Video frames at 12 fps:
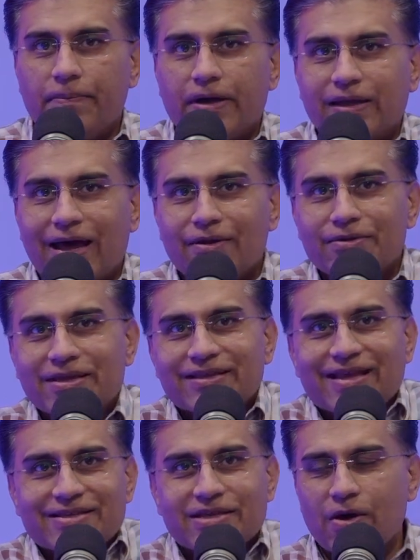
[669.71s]
but I don't think
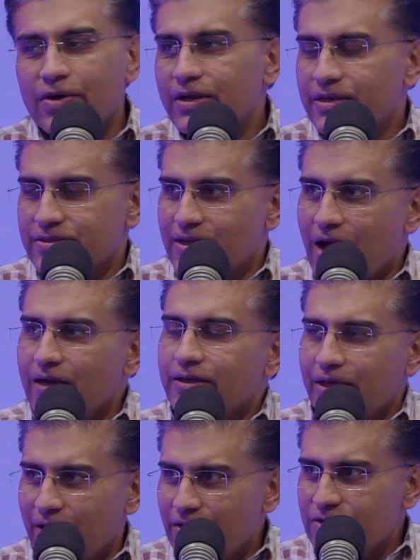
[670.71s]
that's how it is. God
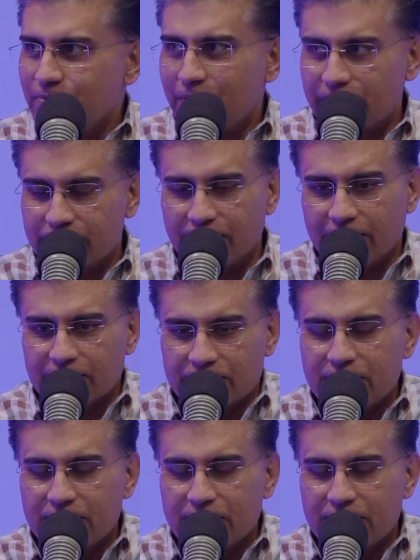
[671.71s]
cares about things.